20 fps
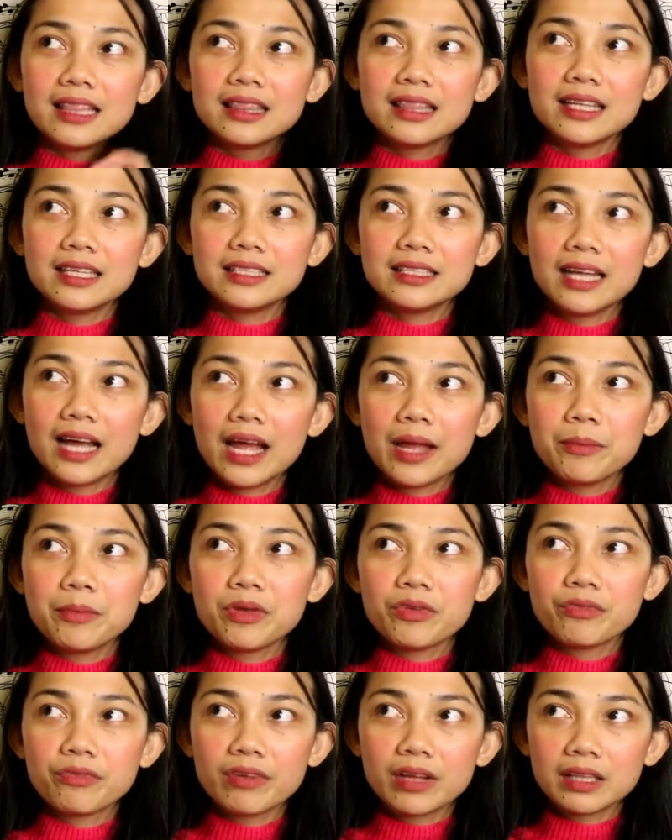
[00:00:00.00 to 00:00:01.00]
that time it
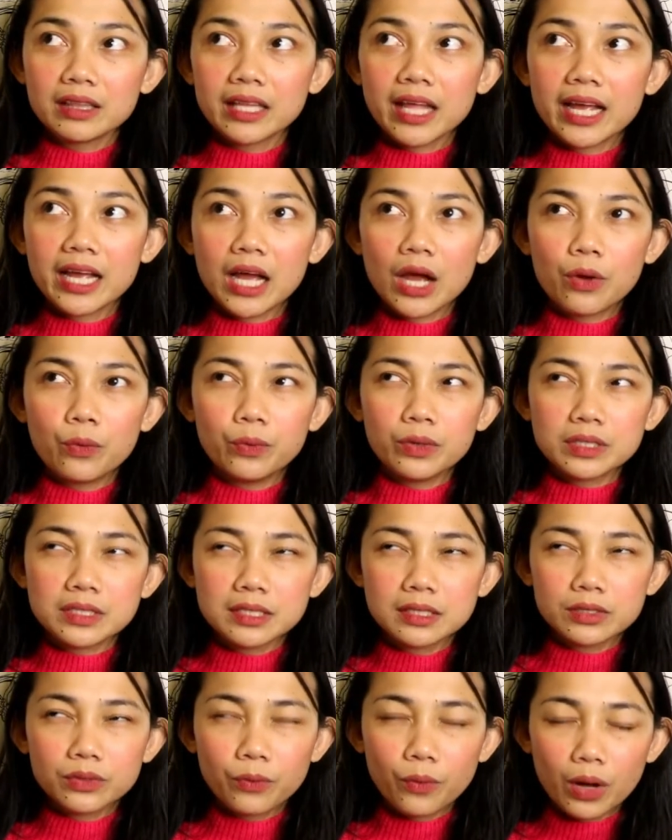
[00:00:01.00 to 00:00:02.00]
felt like I
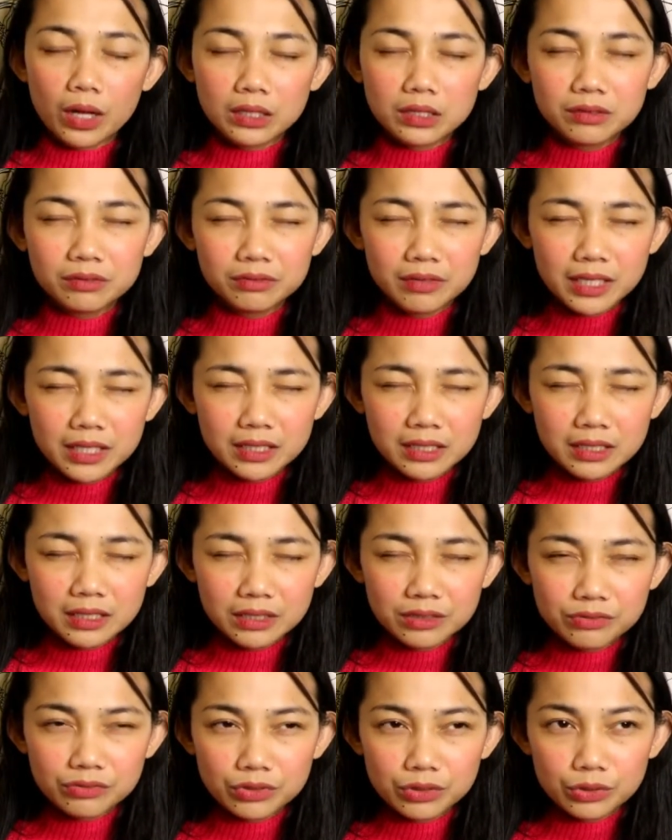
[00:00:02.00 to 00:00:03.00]
wasn't qualified
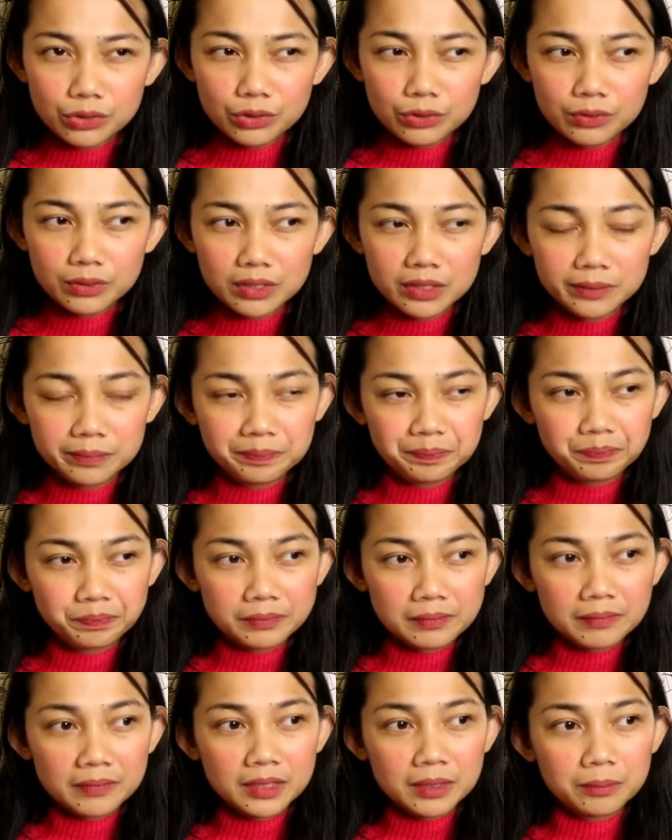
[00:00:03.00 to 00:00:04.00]
enough to do it,
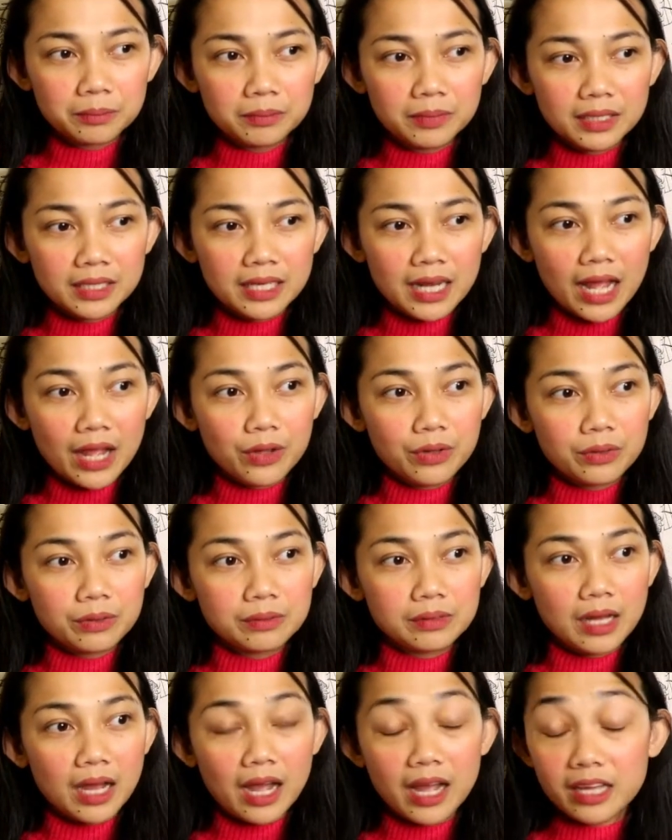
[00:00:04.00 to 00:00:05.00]
but I
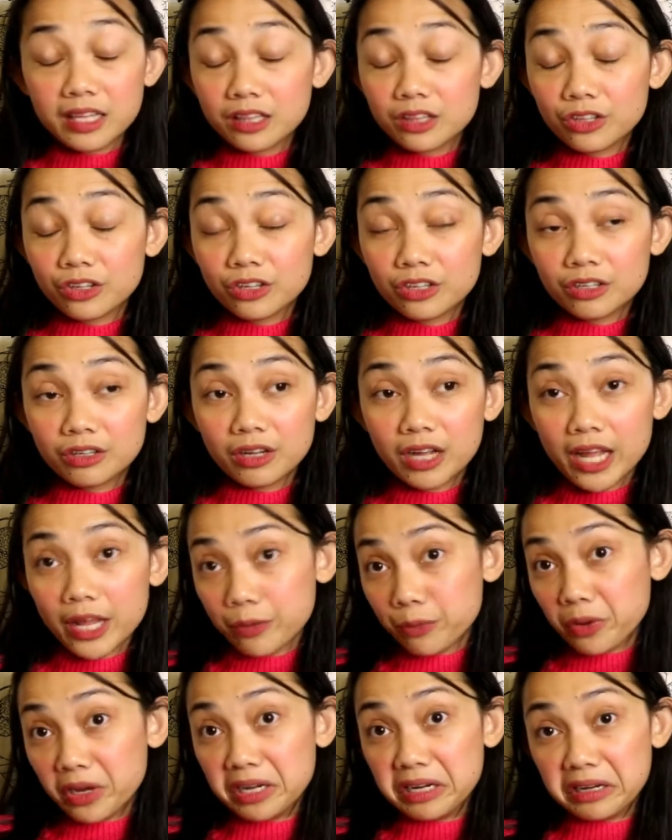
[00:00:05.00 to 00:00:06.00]
thought, hey,
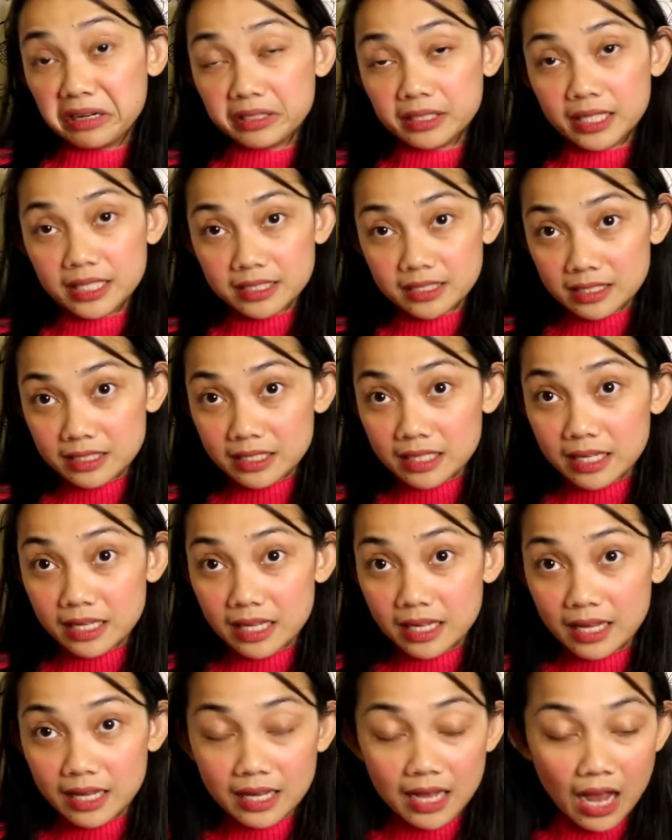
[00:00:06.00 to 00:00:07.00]
why not? Let's
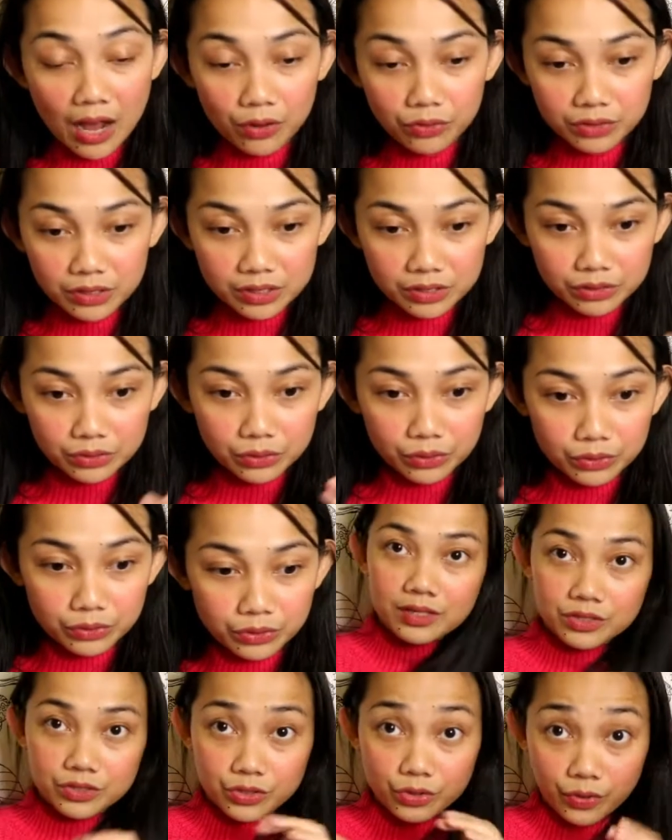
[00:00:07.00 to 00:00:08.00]
see how this goes.
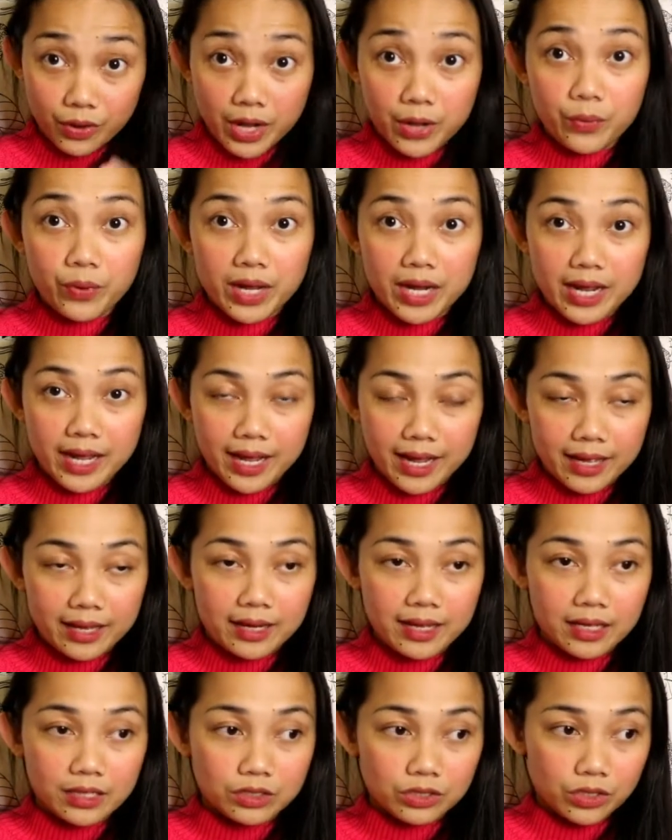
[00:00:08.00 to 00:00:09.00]
So I went ahead
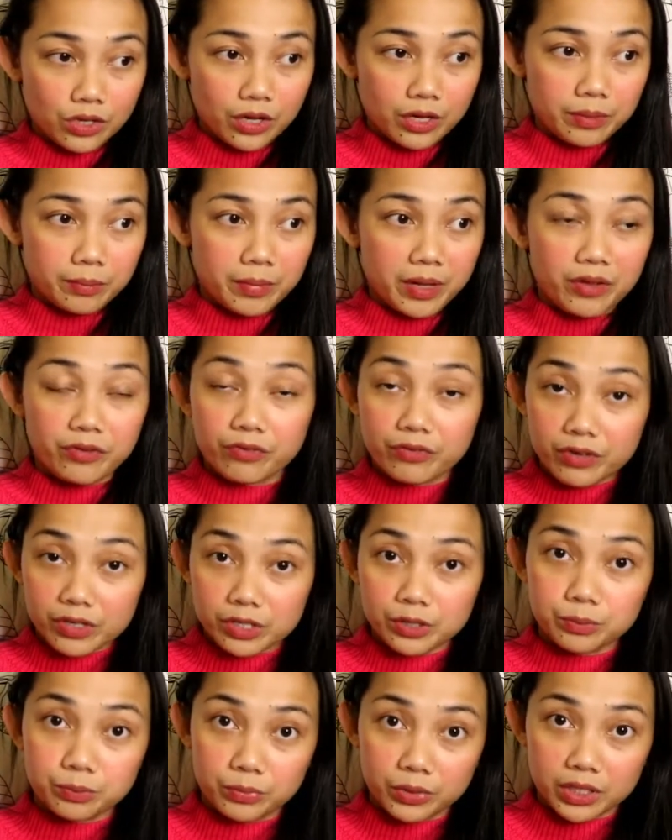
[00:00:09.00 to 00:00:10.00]
and taught my
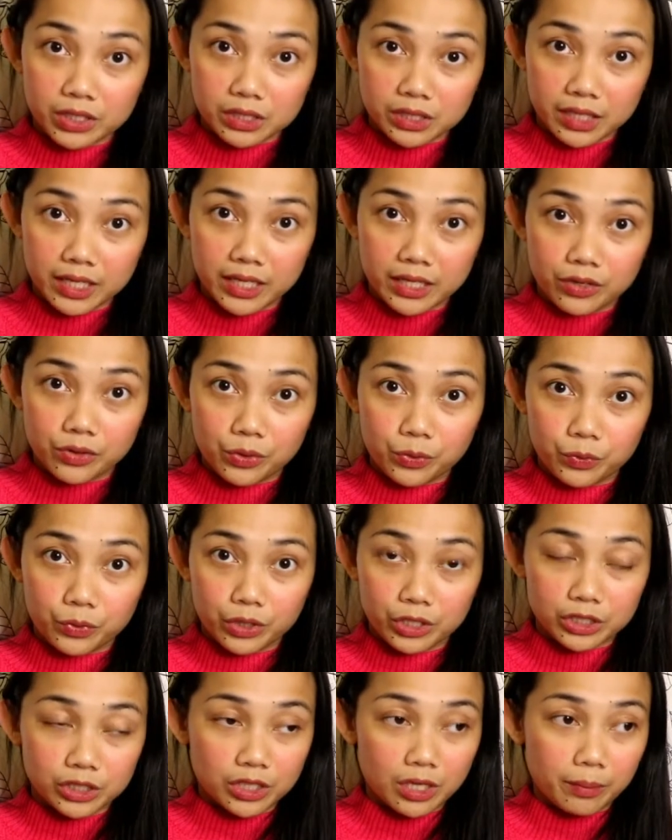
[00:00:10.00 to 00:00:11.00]
first brush lettering
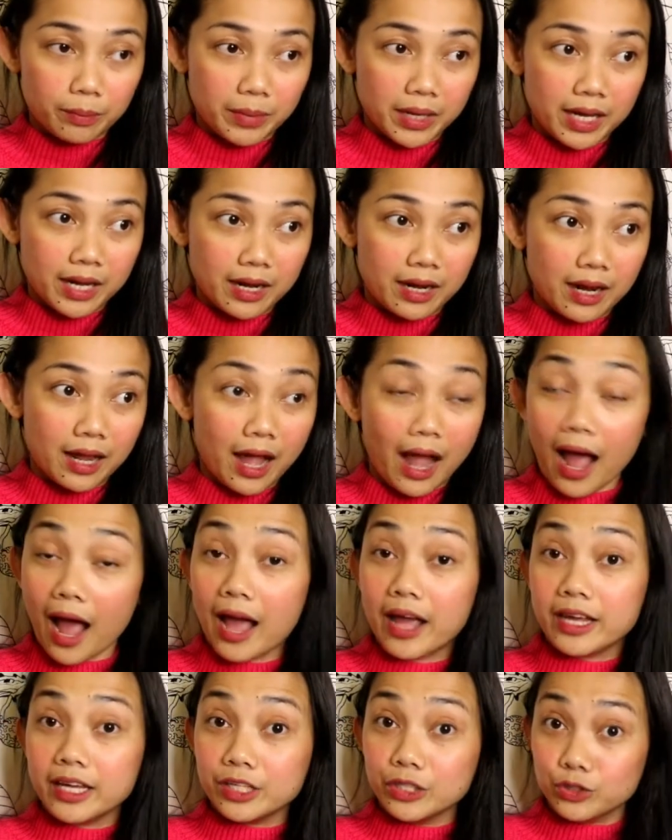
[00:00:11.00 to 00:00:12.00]
workshop, and
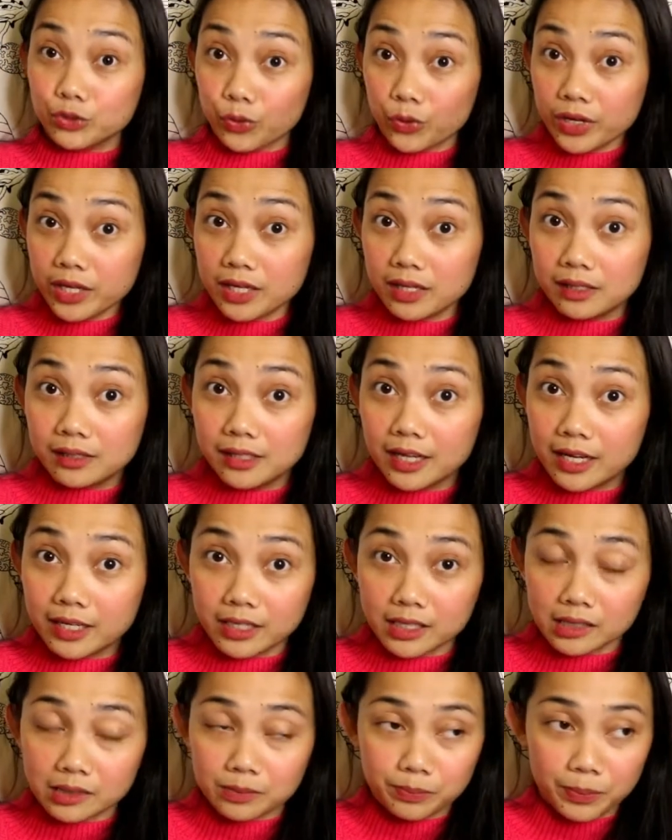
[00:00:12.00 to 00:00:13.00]
I enjoyed it
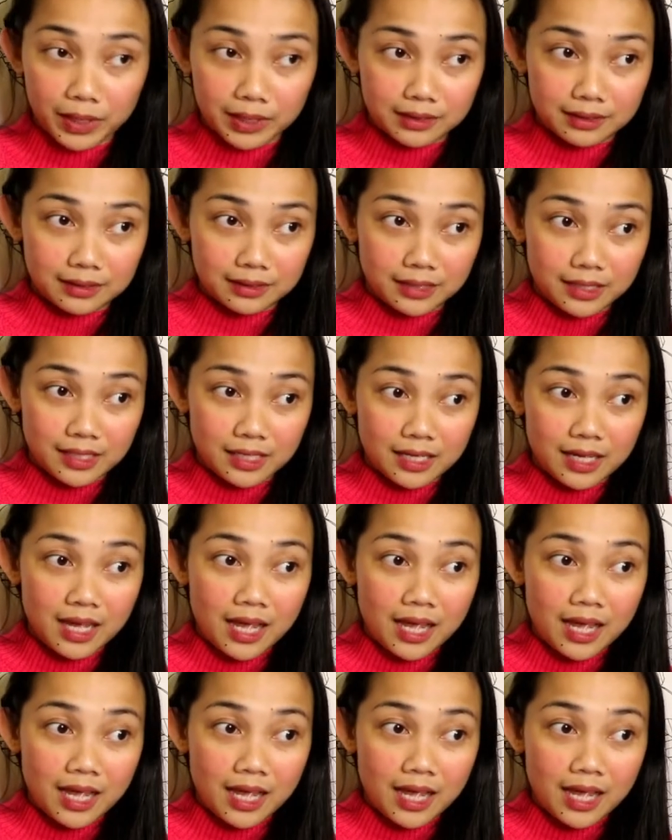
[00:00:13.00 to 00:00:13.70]
unexpectedly.